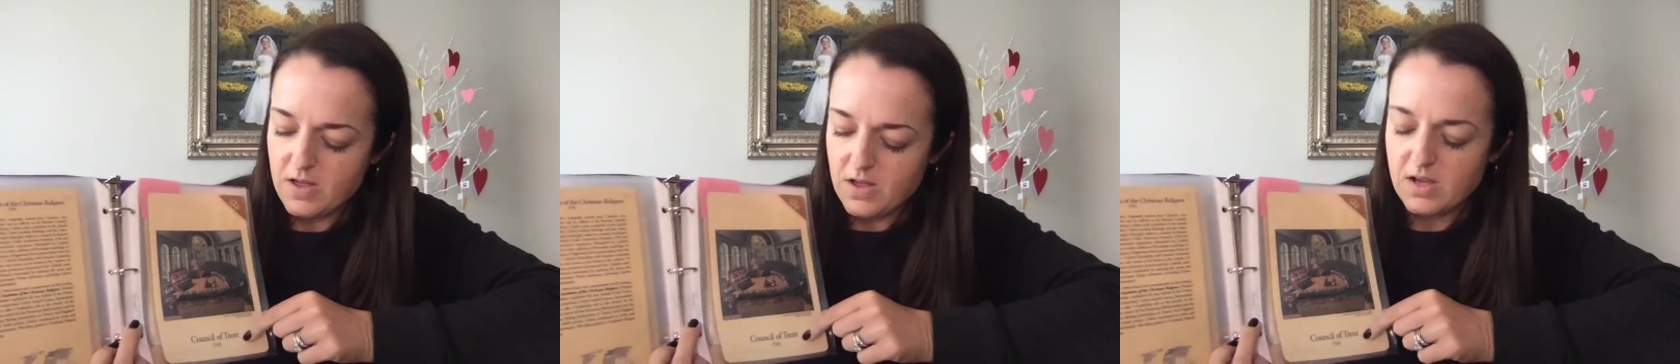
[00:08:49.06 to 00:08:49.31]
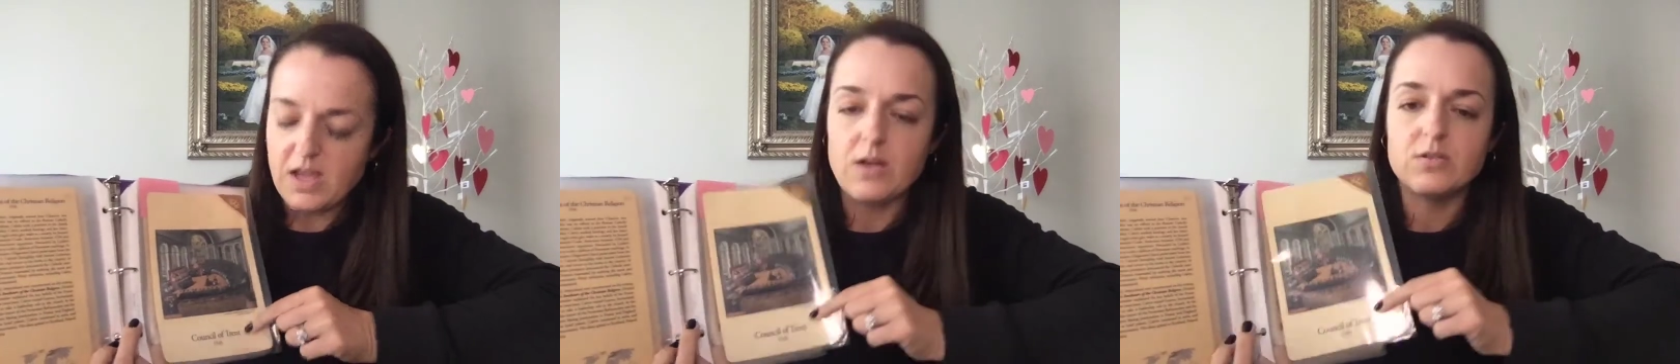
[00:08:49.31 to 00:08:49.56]

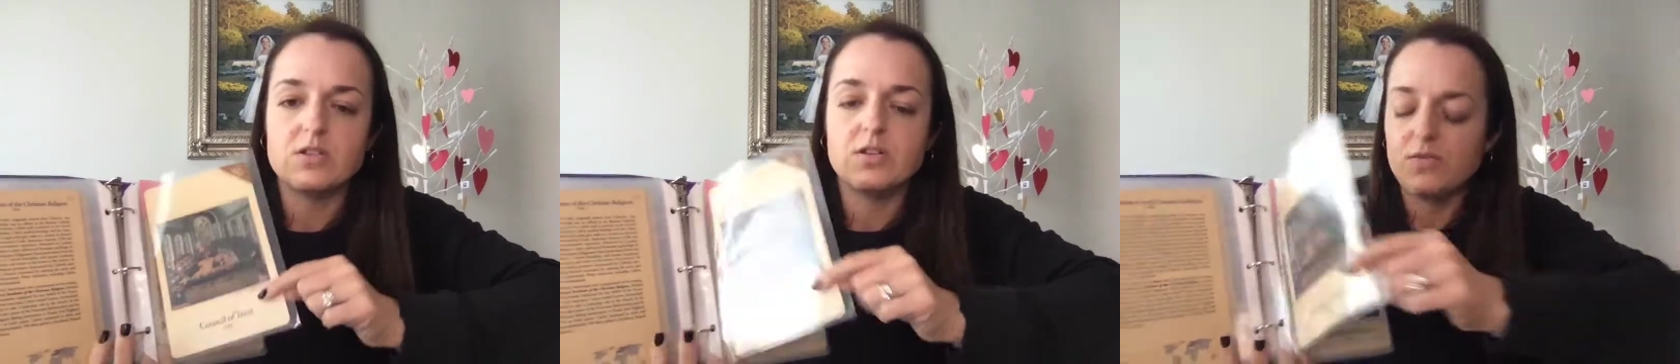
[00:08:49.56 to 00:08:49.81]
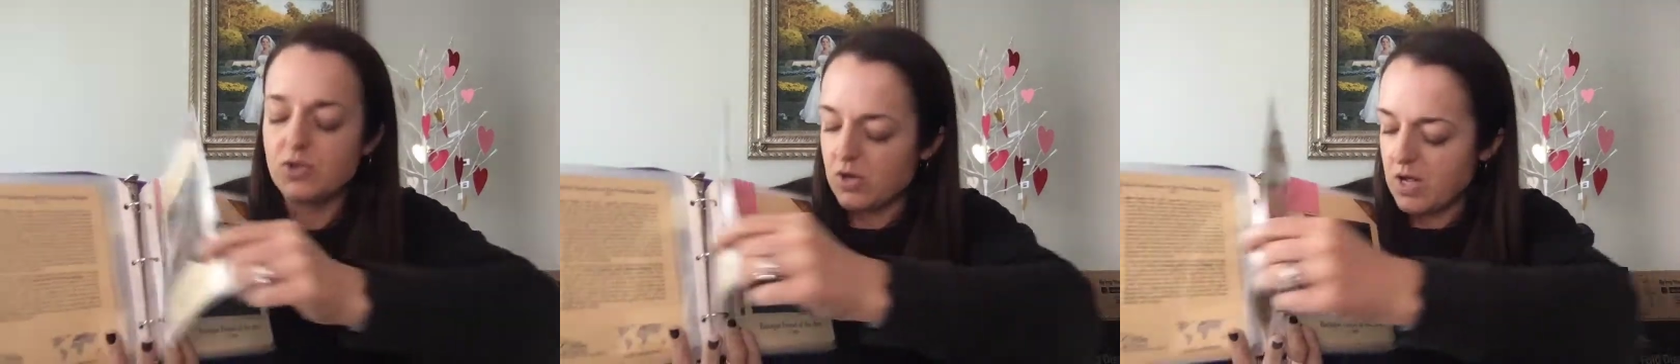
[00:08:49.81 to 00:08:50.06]
Council
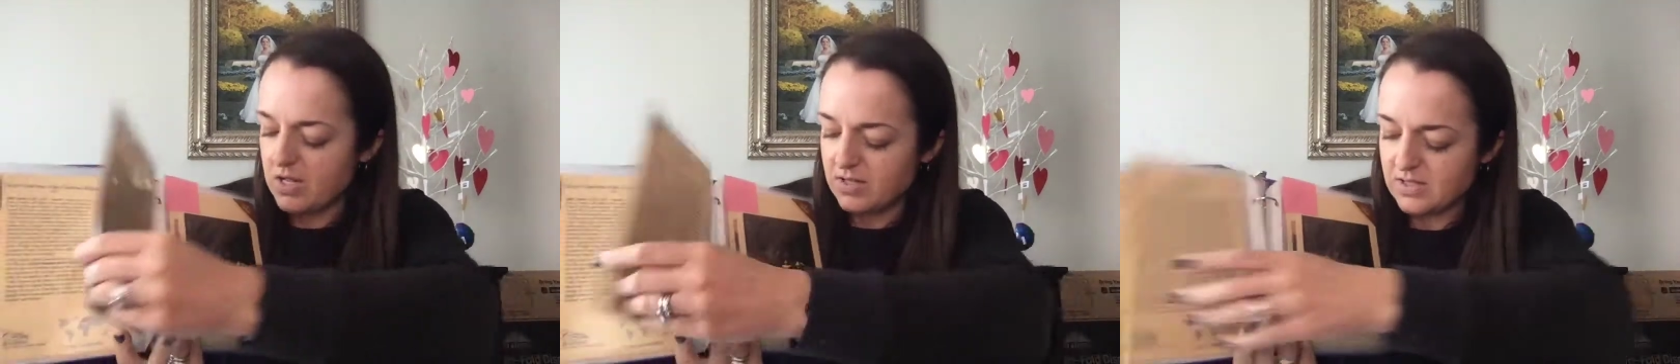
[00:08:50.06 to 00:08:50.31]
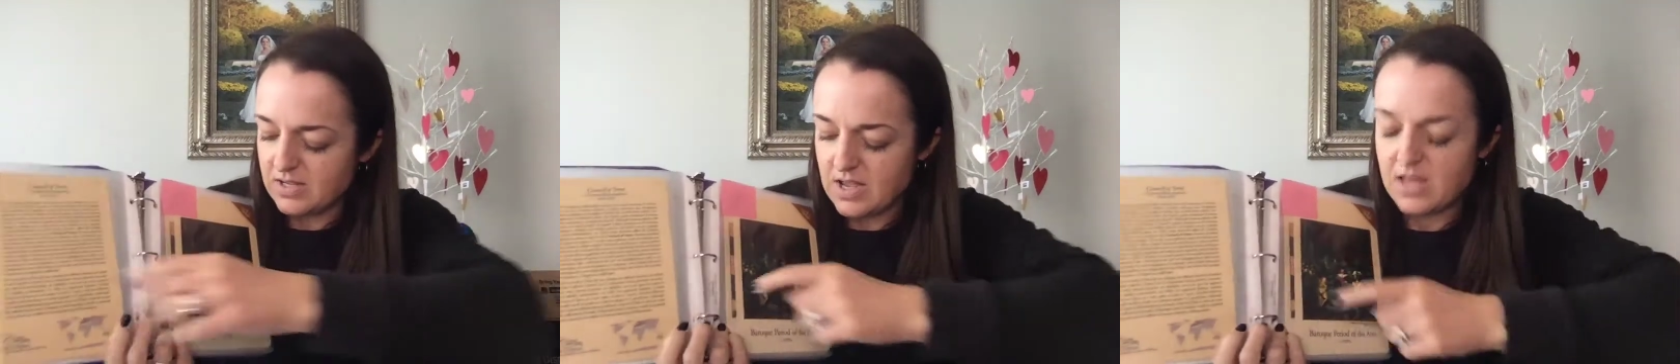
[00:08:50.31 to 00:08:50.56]
of
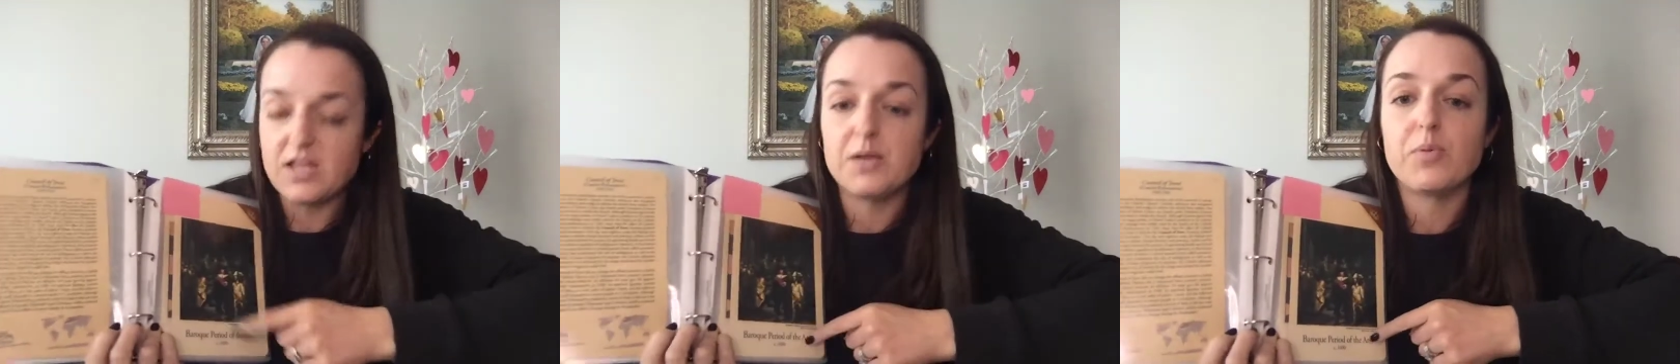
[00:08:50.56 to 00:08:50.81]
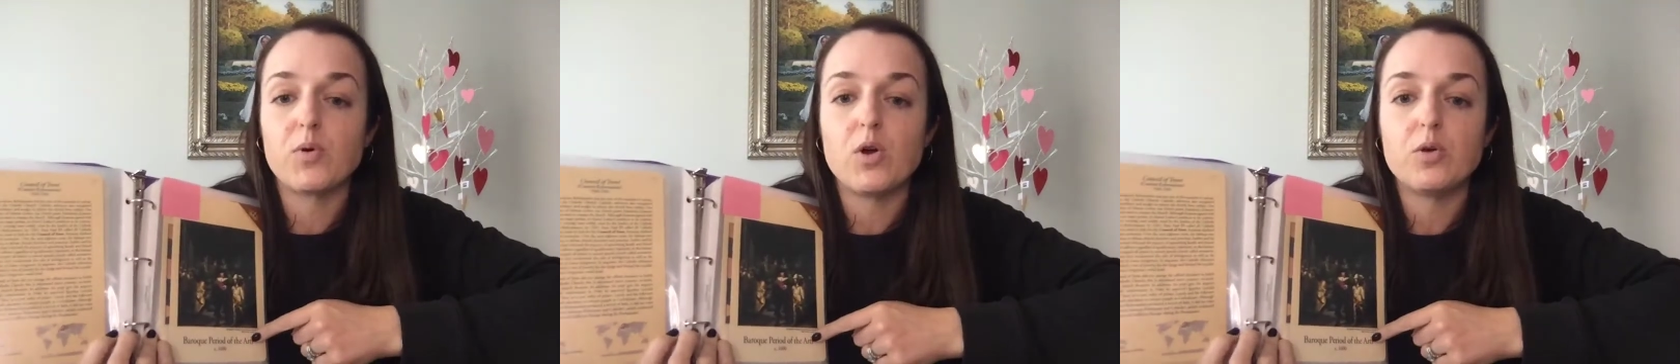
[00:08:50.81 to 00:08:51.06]
Trent, and then
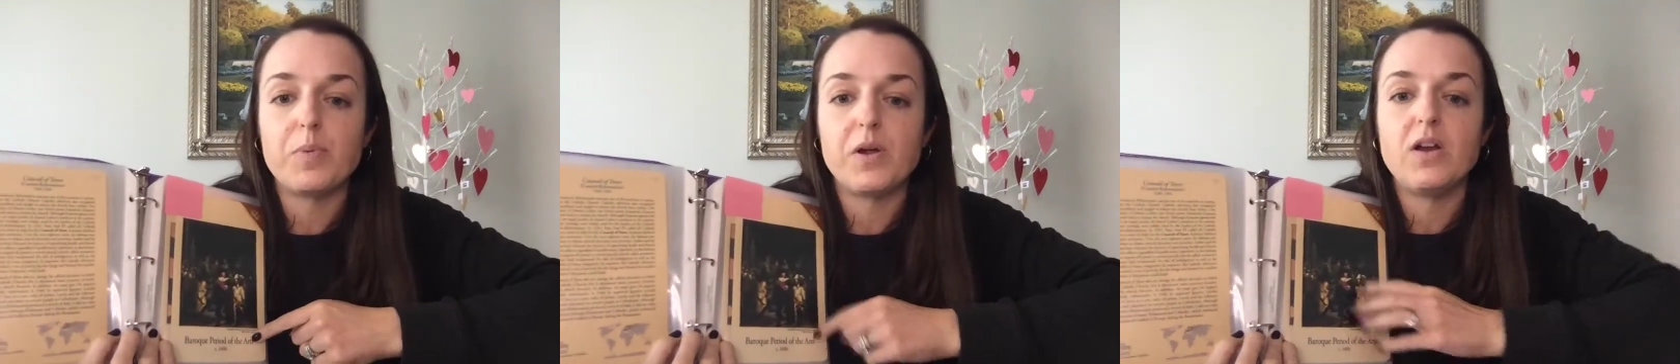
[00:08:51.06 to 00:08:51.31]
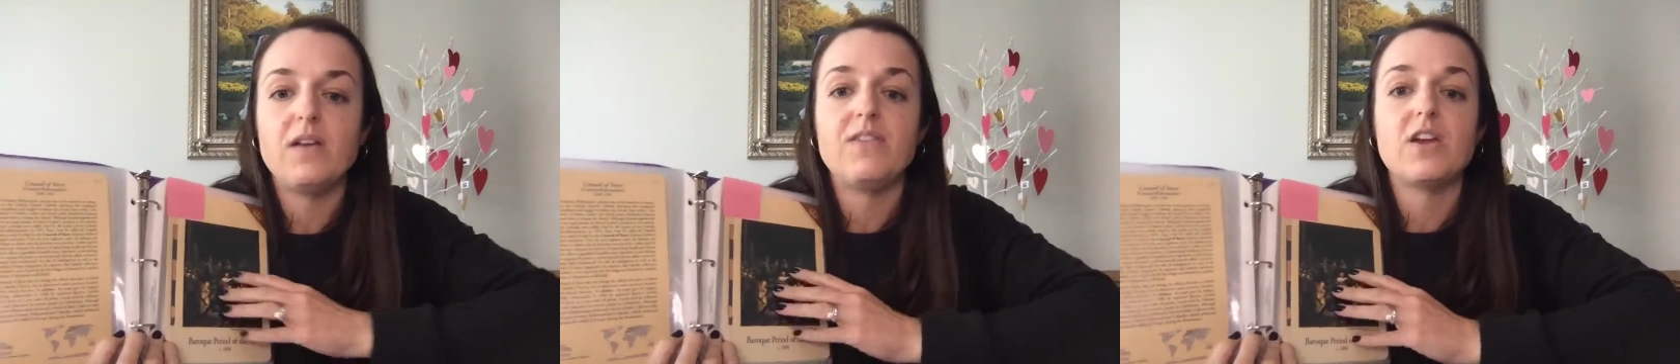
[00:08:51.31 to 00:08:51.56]
Baroque
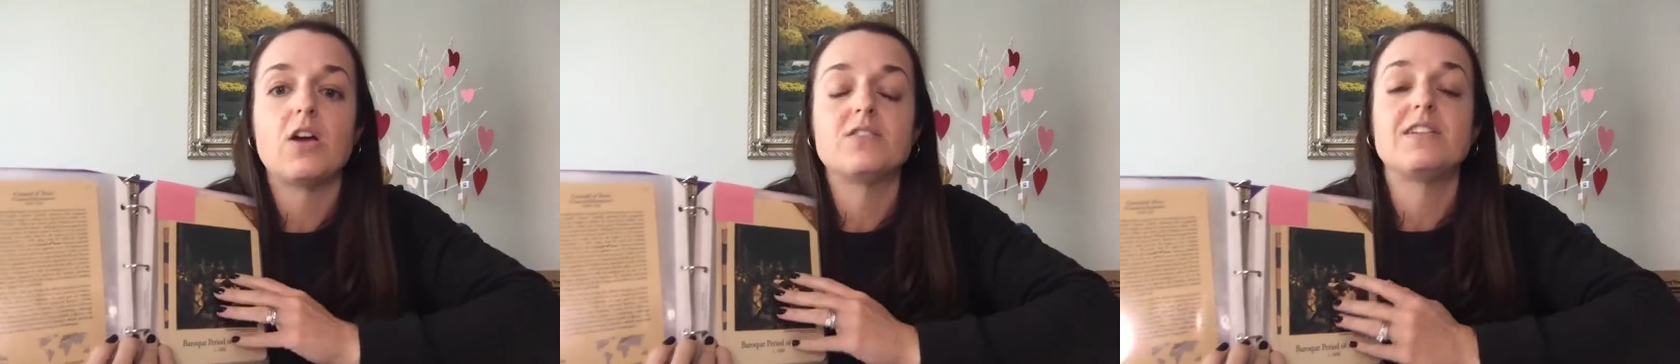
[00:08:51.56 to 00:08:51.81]
period of the arts.